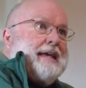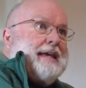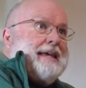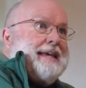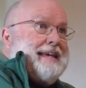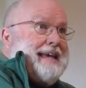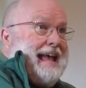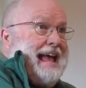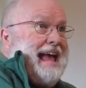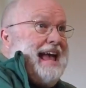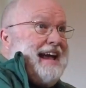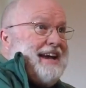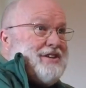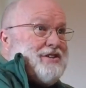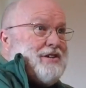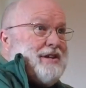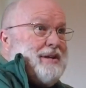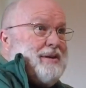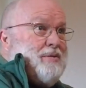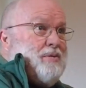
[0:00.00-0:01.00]
he
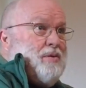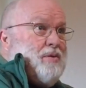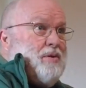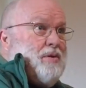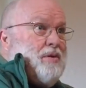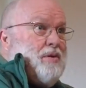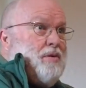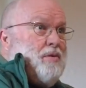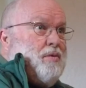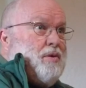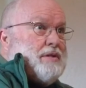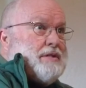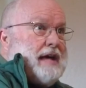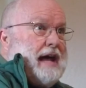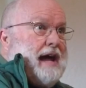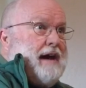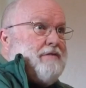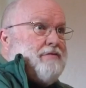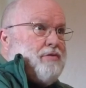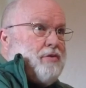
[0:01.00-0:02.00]
actually was
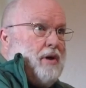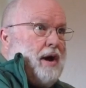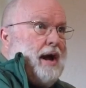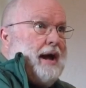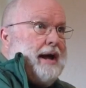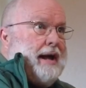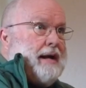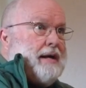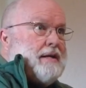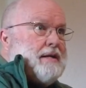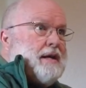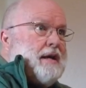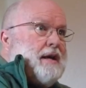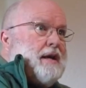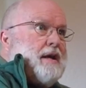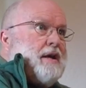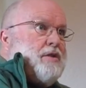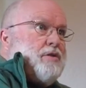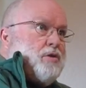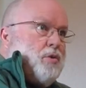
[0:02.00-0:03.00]
half right.
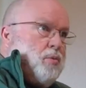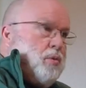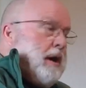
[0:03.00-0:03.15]
The